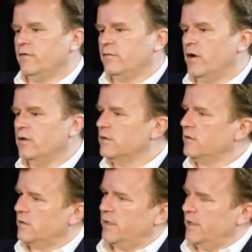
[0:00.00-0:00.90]
small
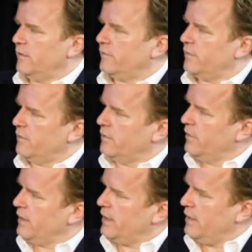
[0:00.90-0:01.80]
little clinics that are
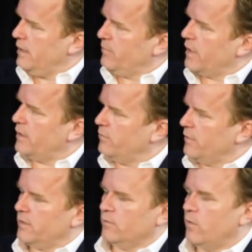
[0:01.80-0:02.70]
embedded
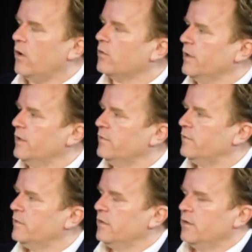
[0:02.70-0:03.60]
within Walgreens